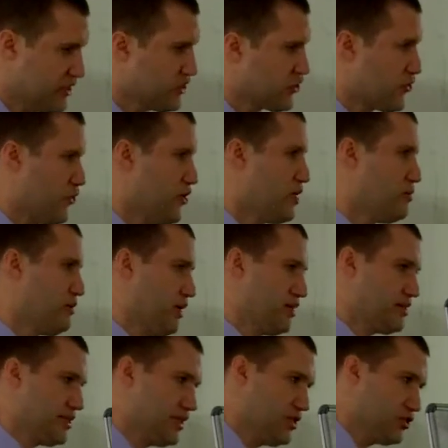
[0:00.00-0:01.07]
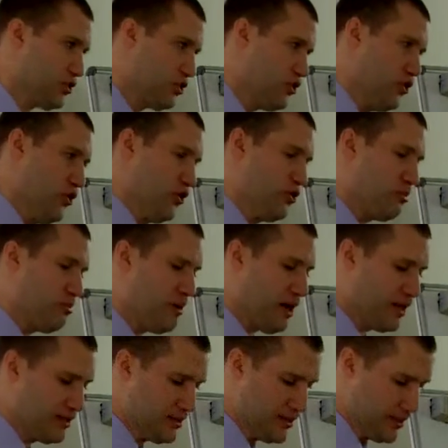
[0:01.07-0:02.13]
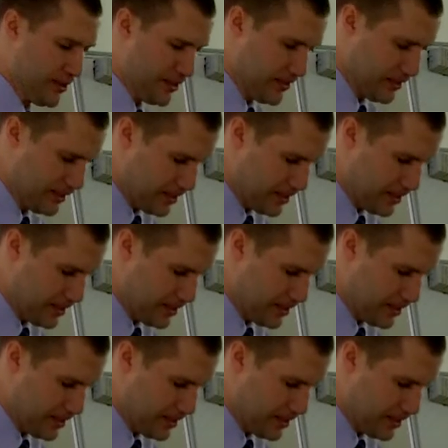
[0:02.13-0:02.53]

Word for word: in his 30-plus years on earth, but